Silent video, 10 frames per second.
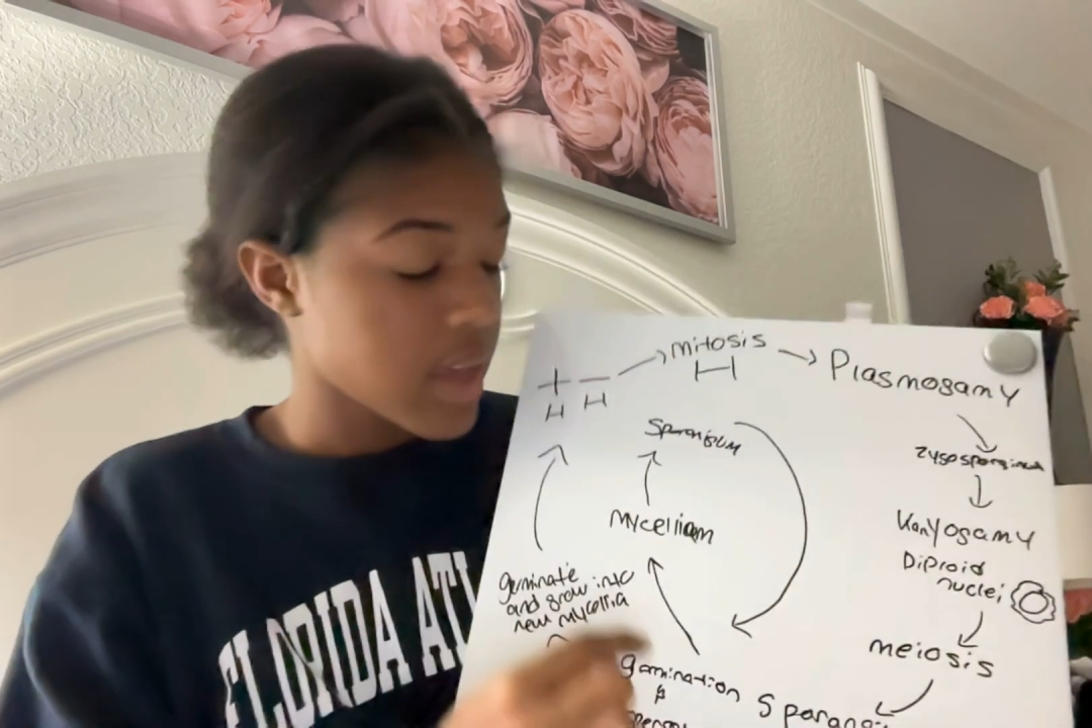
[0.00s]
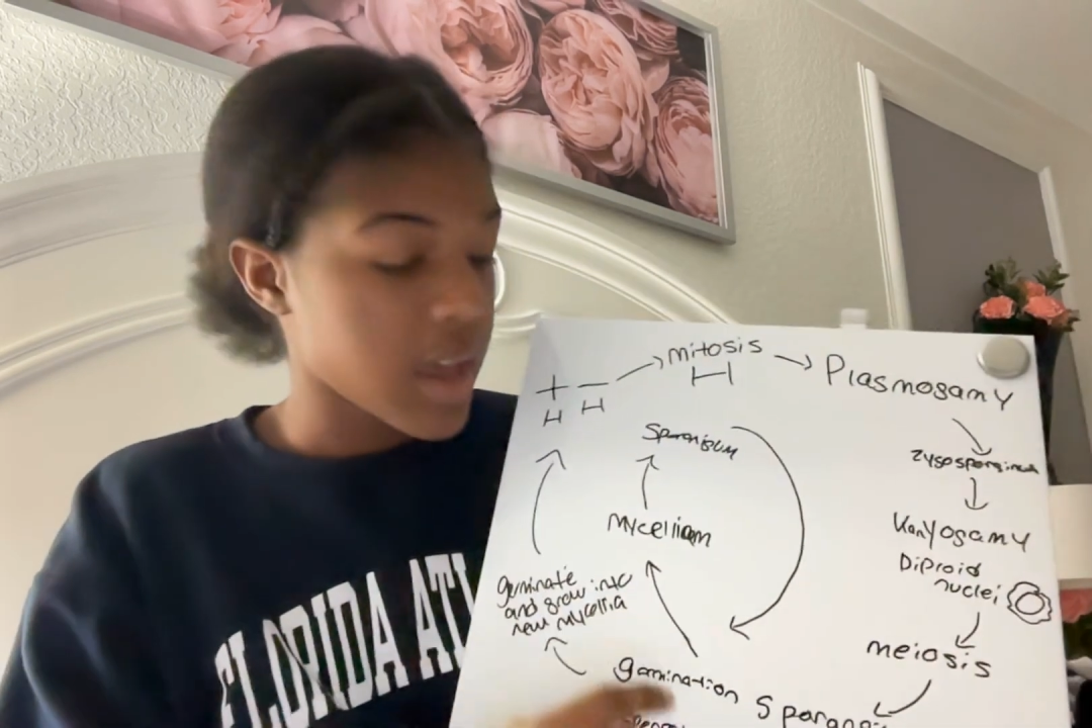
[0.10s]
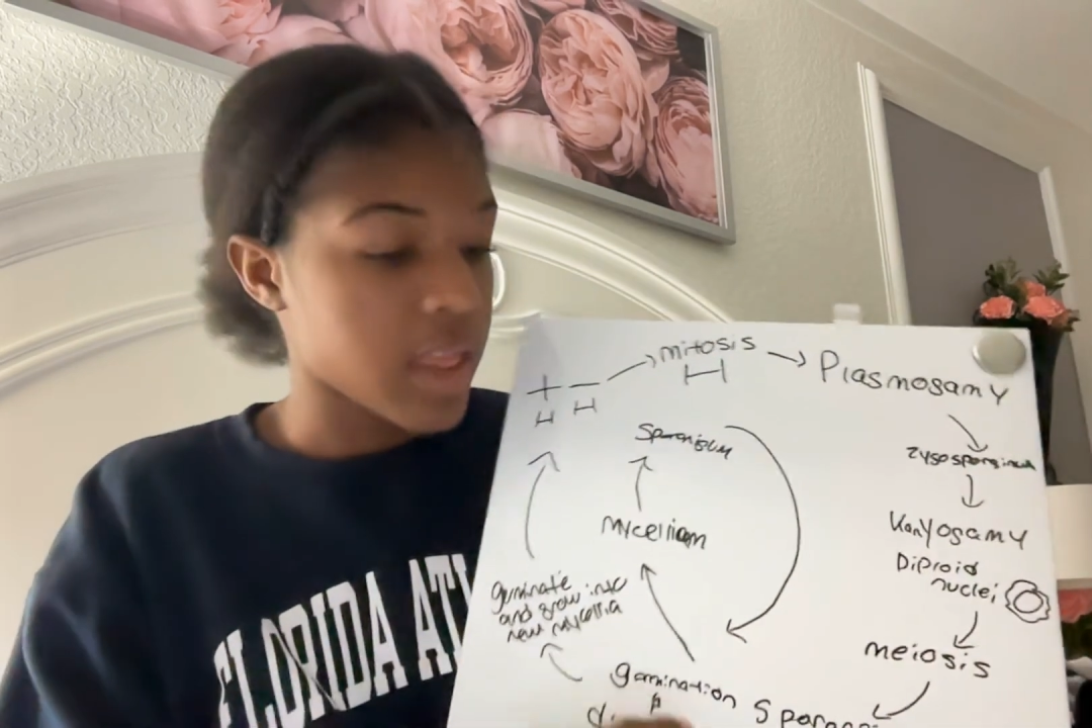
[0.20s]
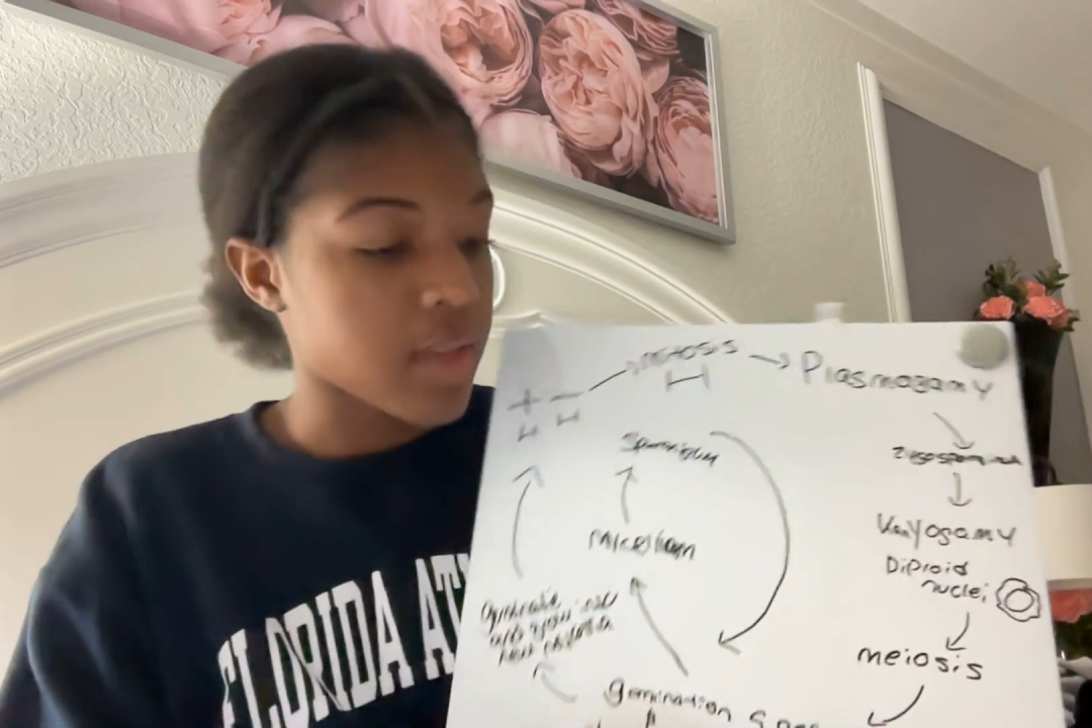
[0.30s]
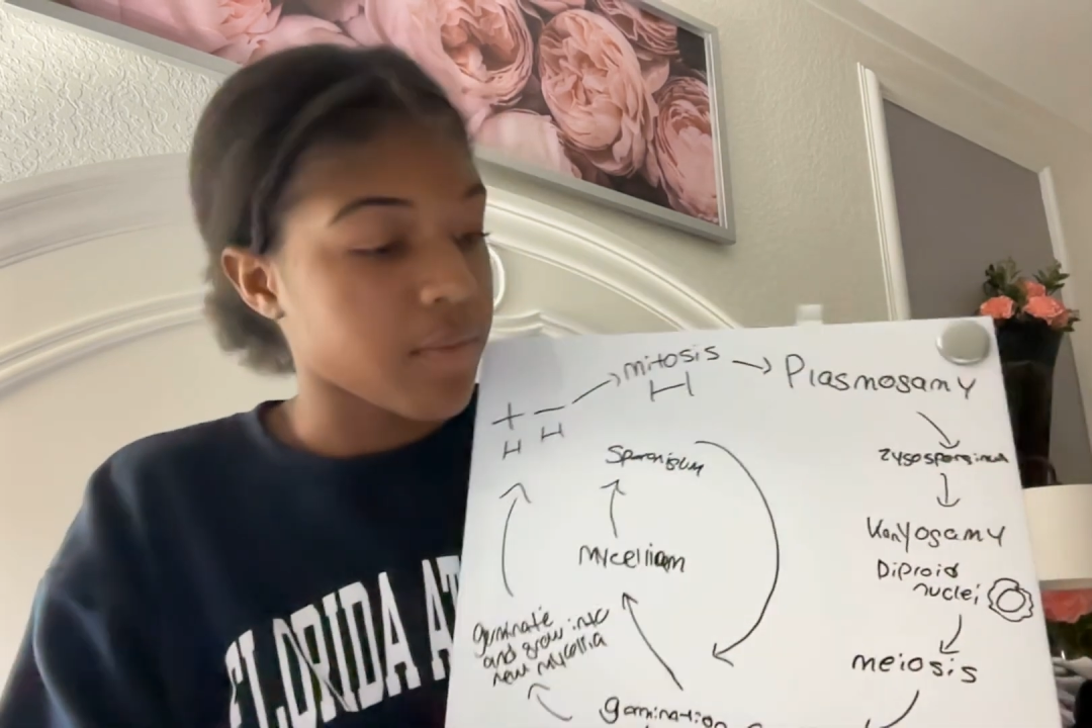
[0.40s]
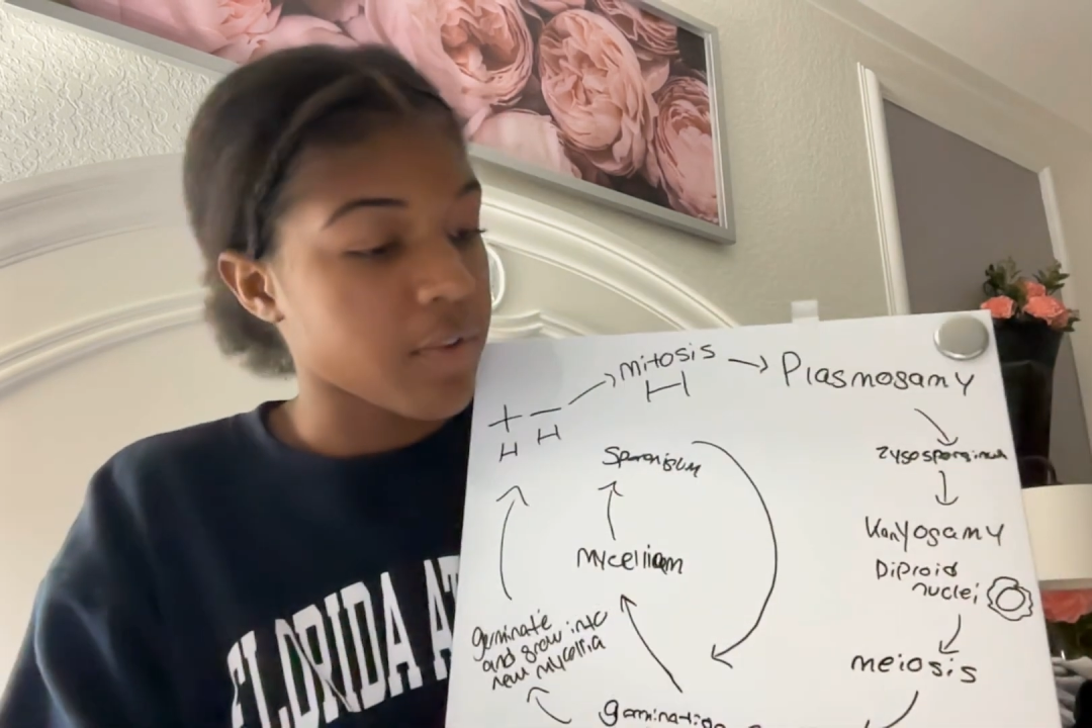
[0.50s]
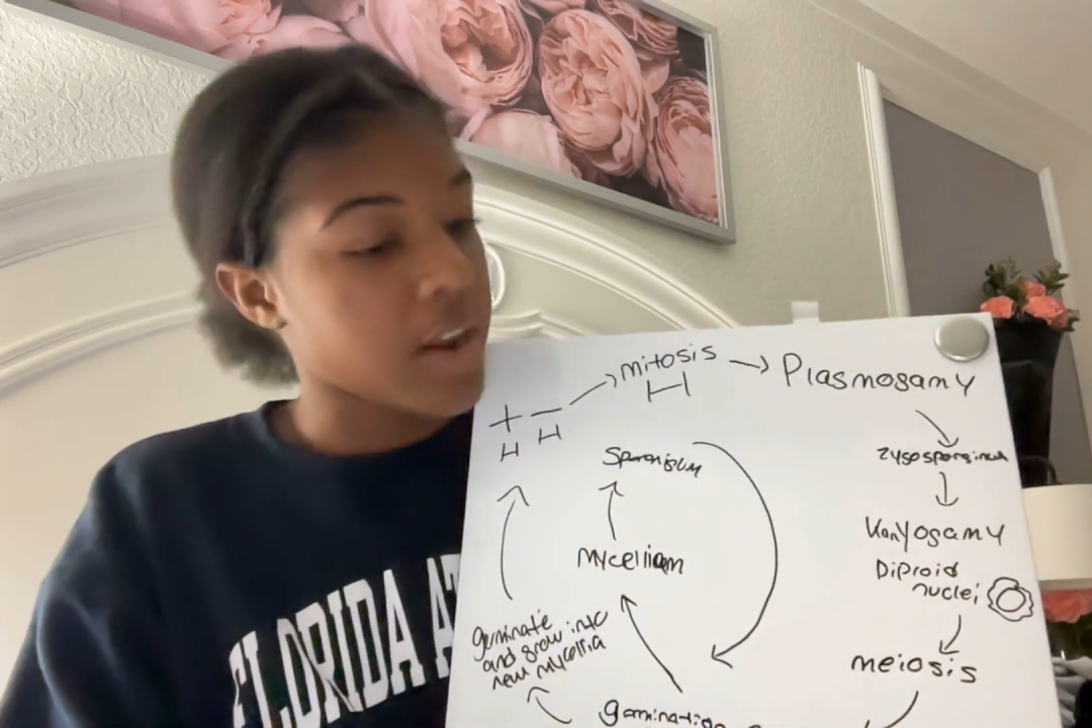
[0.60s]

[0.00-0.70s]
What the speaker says: And then for